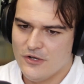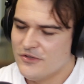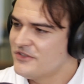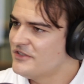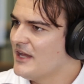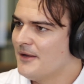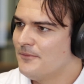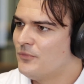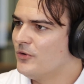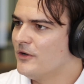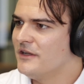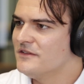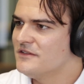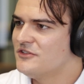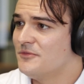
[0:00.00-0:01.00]

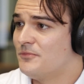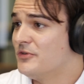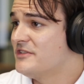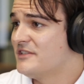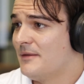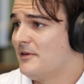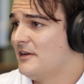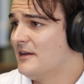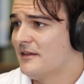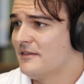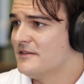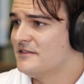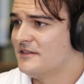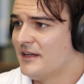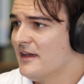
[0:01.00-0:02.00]
standpoint to put something like
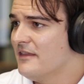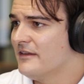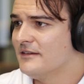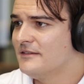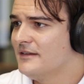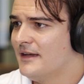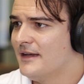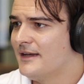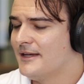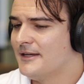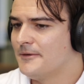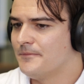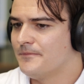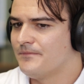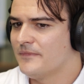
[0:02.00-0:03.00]
this together.
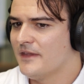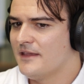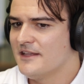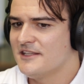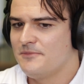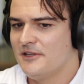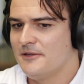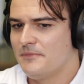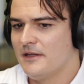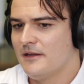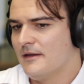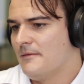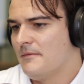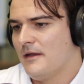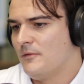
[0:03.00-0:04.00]
And that's been
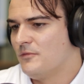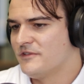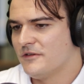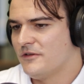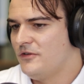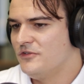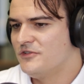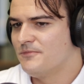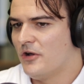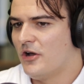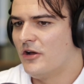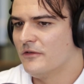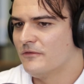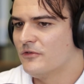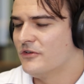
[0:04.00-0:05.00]
it was a huge
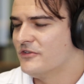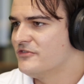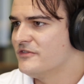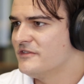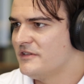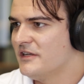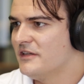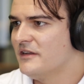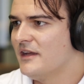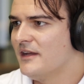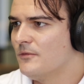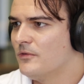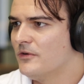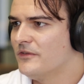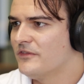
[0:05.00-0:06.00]
part of Contro's
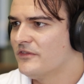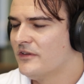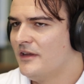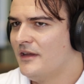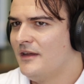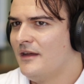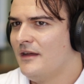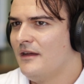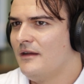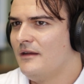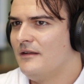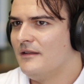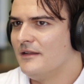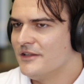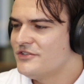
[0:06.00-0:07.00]
DNA was,
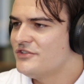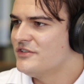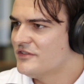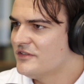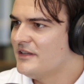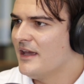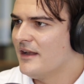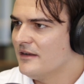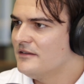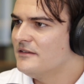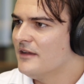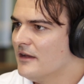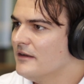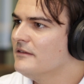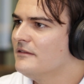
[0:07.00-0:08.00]
let's just get it
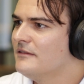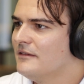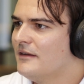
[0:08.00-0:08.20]
done.